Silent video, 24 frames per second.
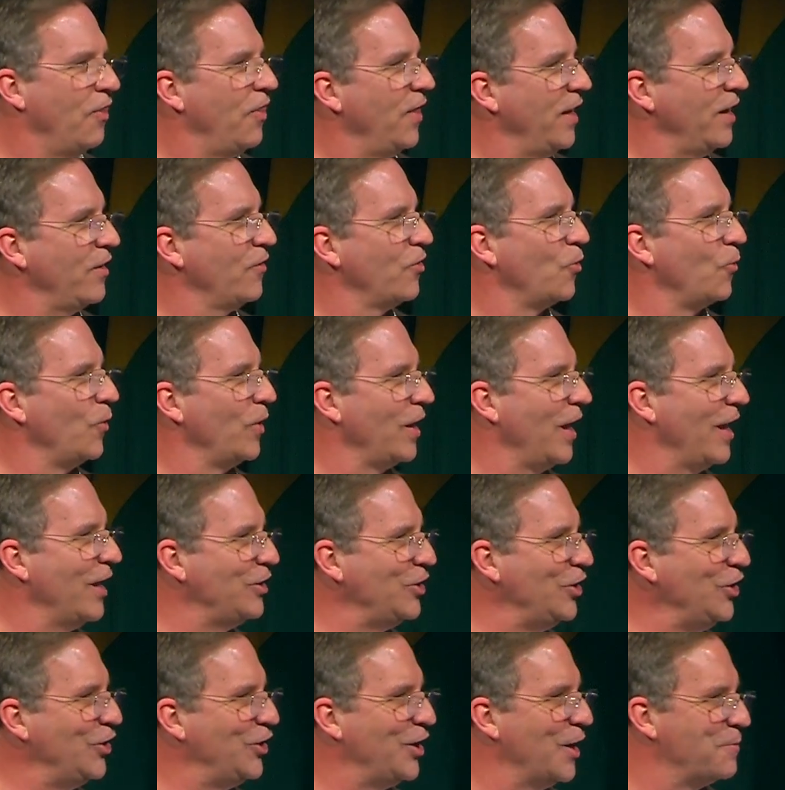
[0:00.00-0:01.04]
Think of the
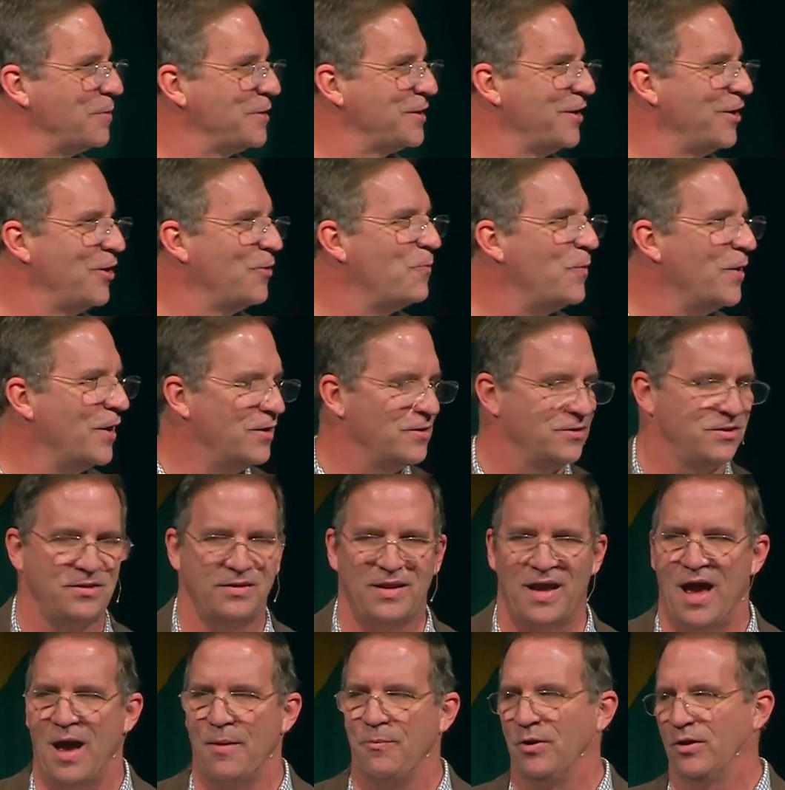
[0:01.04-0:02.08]
relationships that have been
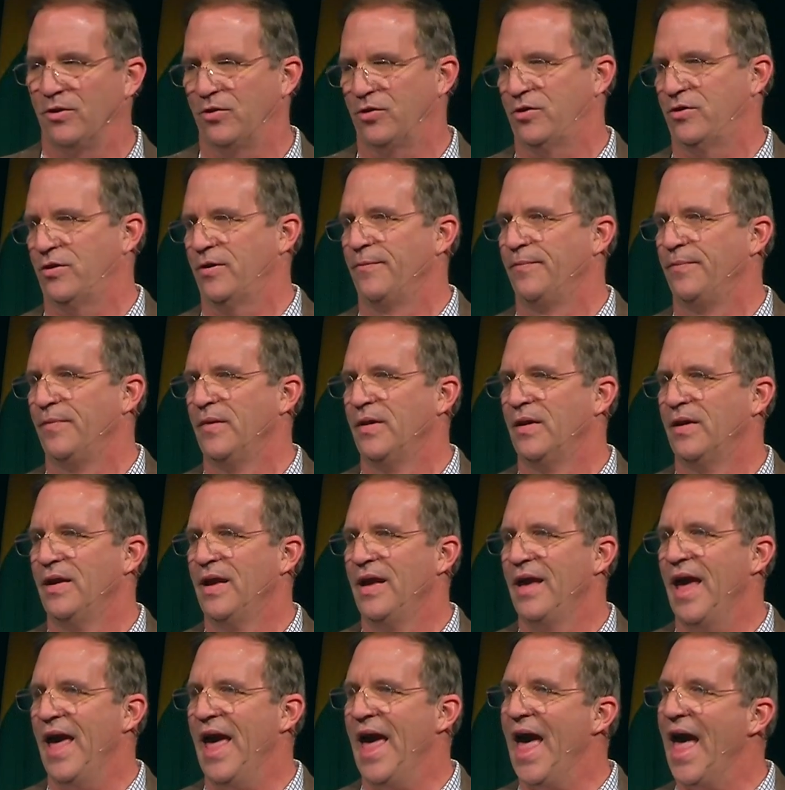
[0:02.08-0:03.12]
established.
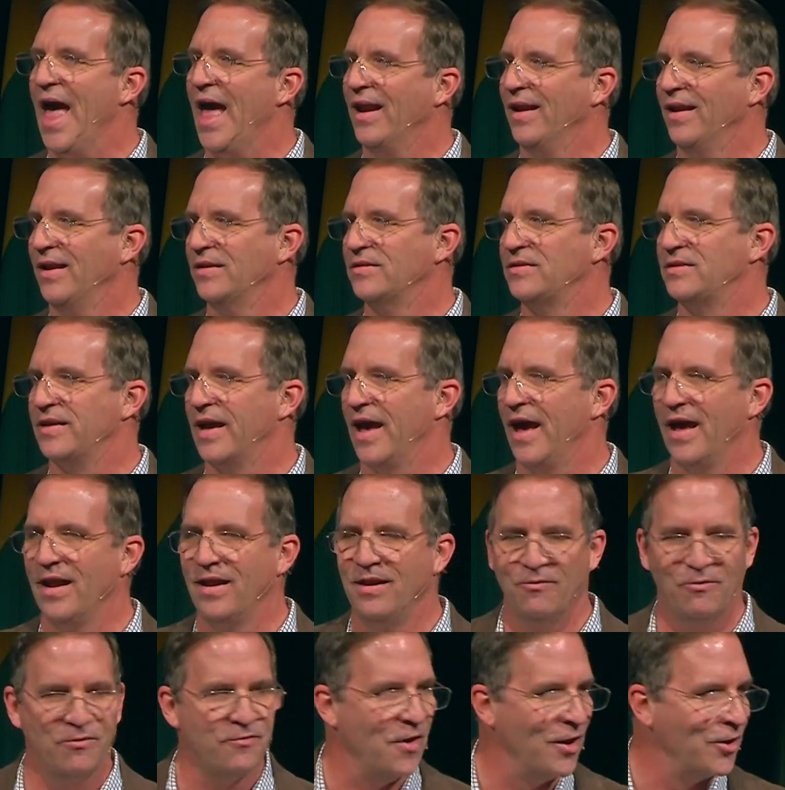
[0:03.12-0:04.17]
And he
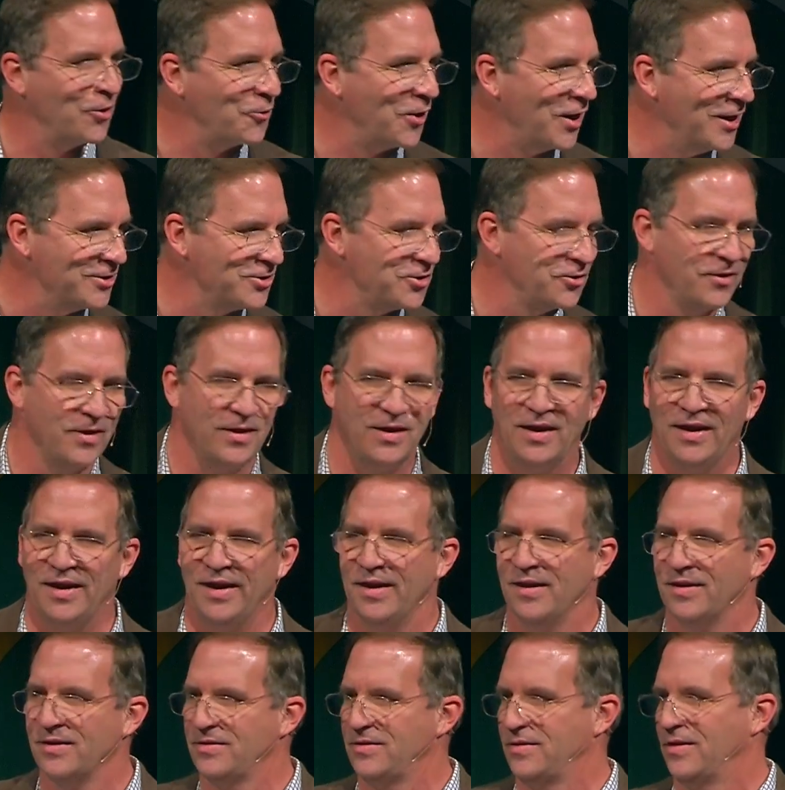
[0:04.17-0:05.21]
said, fundraiser that he
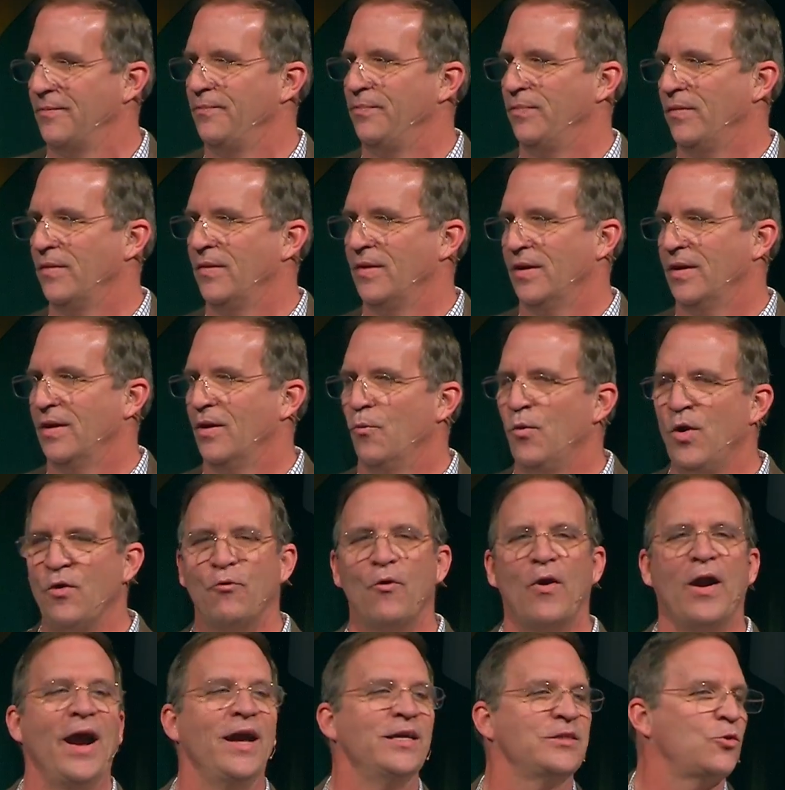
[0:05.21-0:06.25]
is, we've
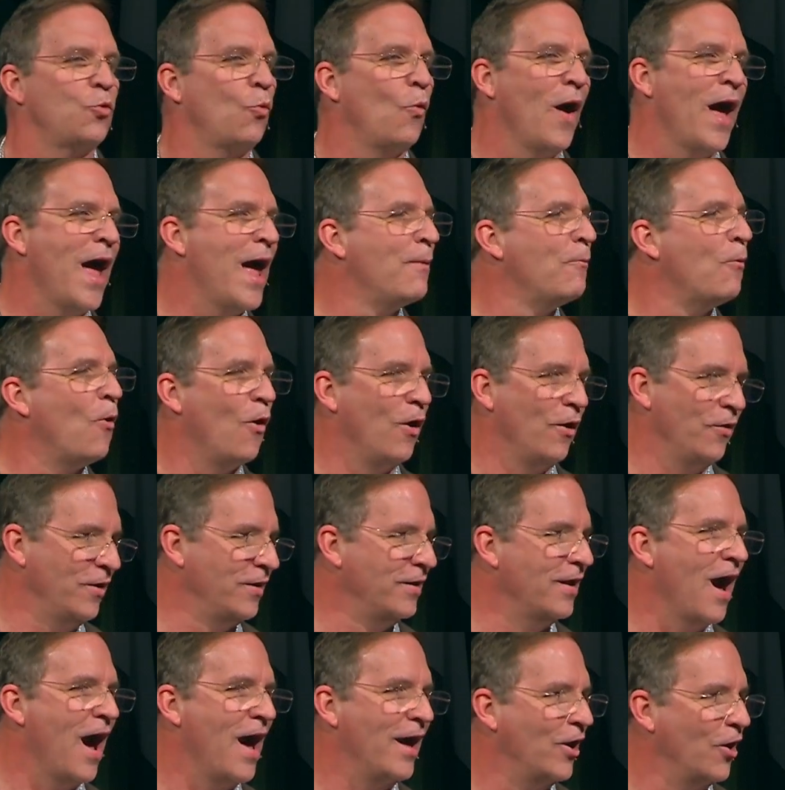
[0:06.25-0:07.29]
raised way more than
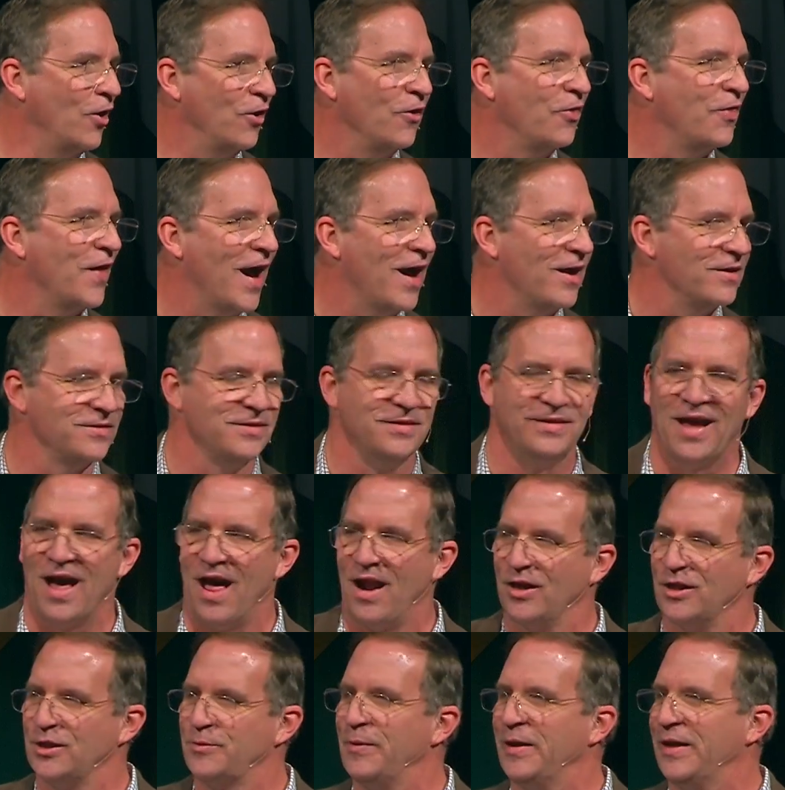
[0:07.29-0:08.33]

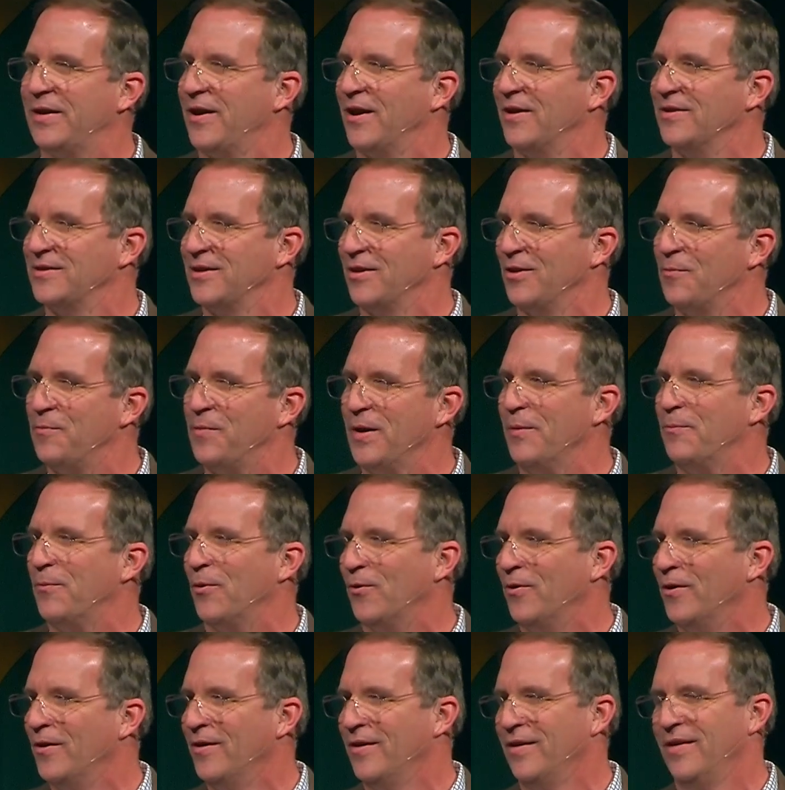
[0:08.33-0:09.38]
$900,000 because of the
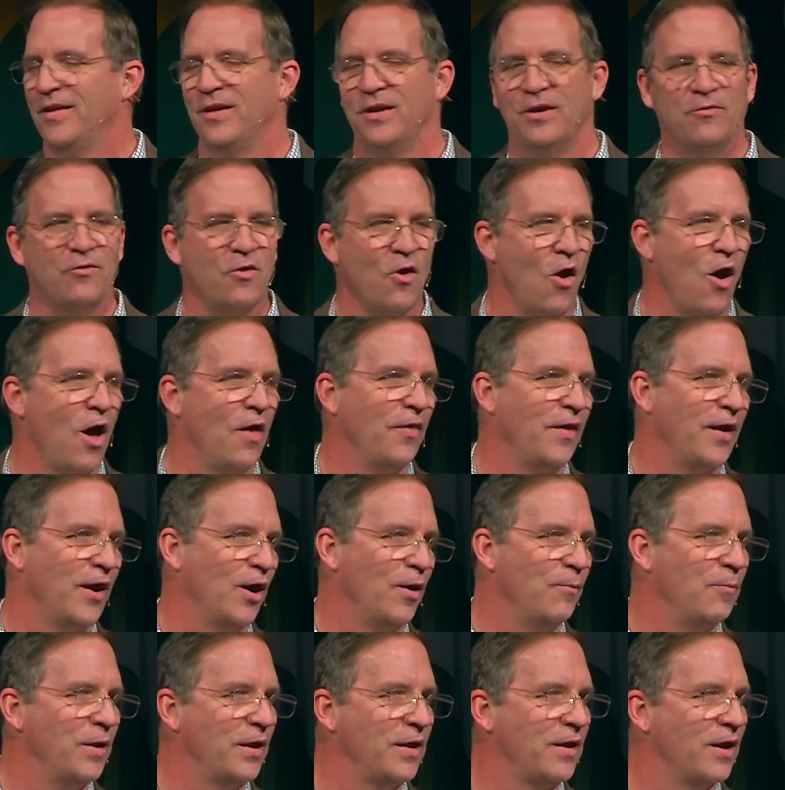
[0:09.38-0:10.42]
people that have gone there
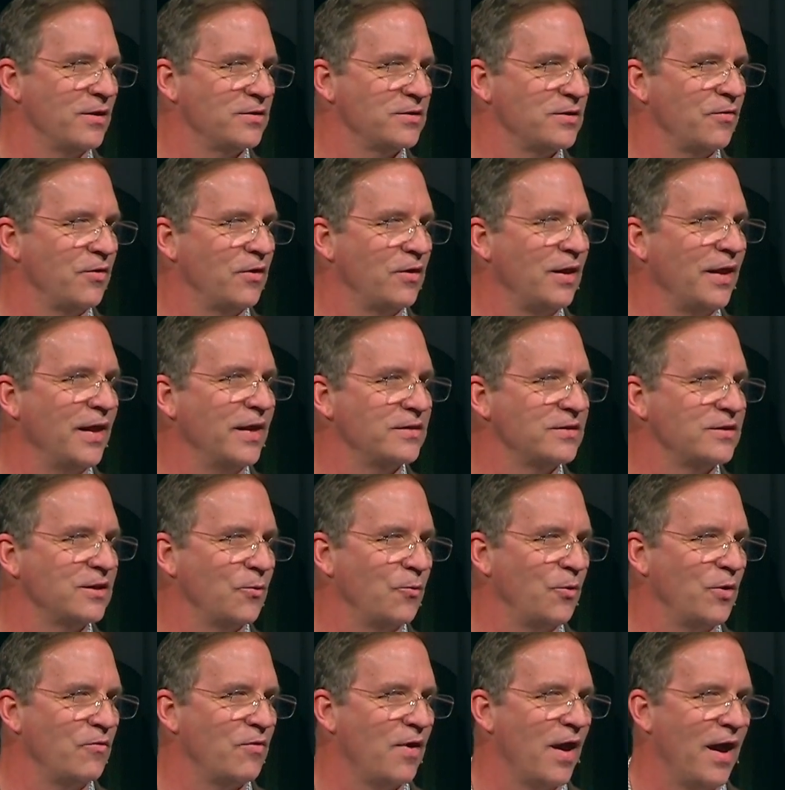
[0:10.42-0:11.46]
and because of the links that
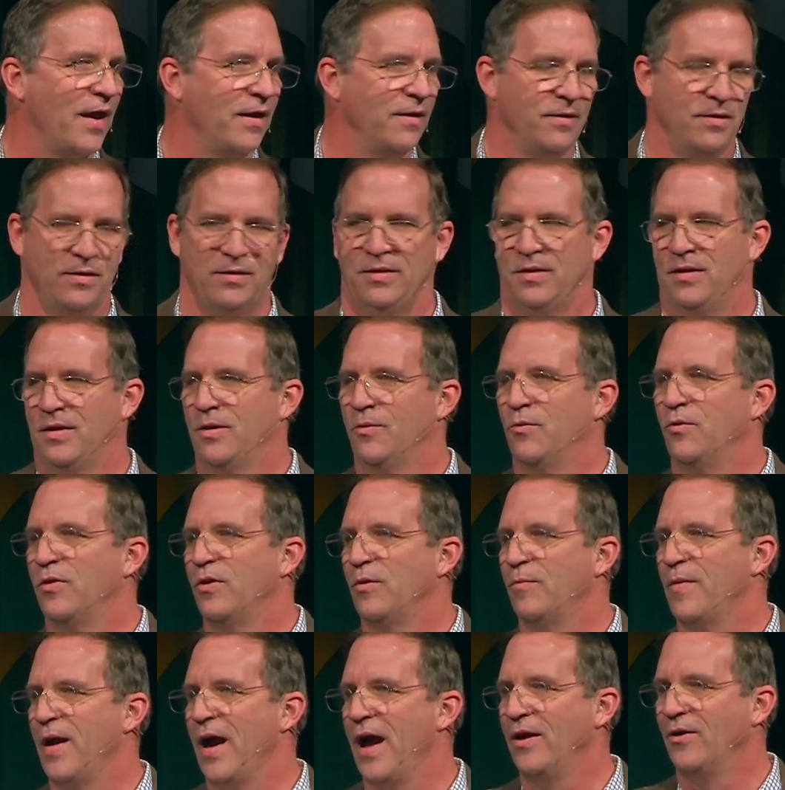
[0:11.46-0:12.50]
we've had with
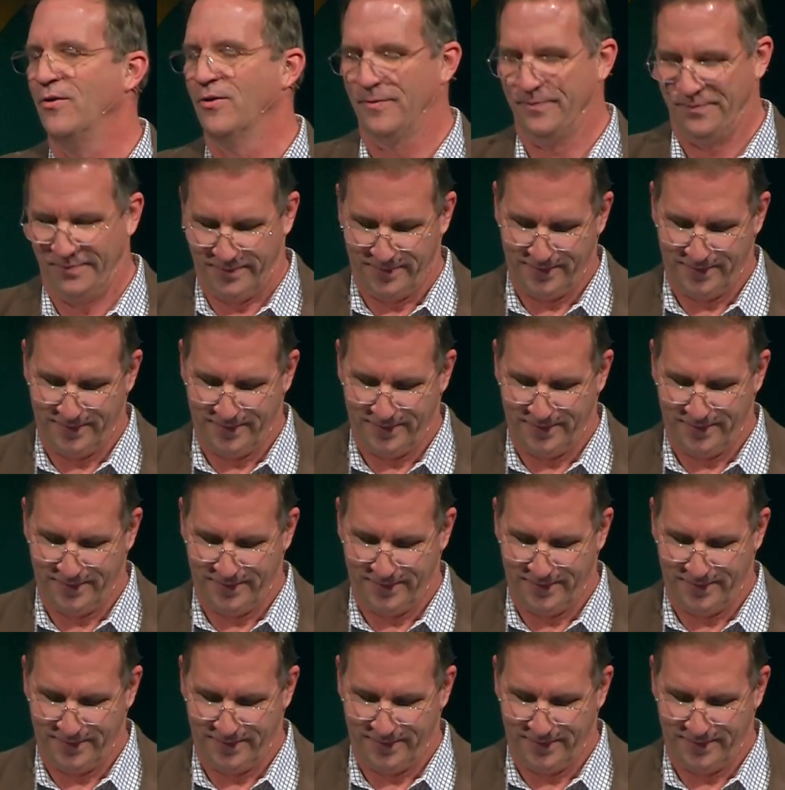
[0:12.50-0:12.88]
Immanuel.